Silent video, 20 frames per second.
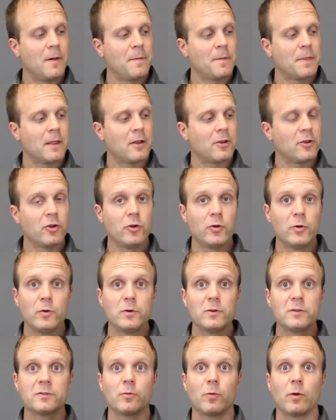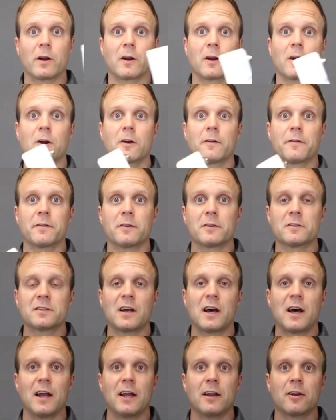used where there's
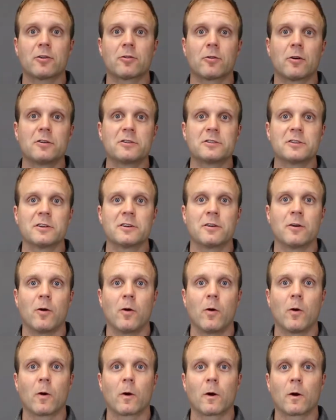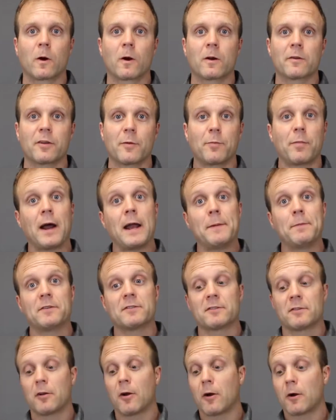high corrosion or the pipe is
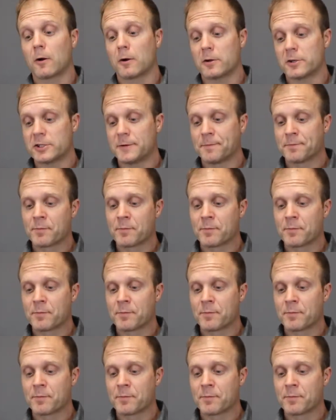large.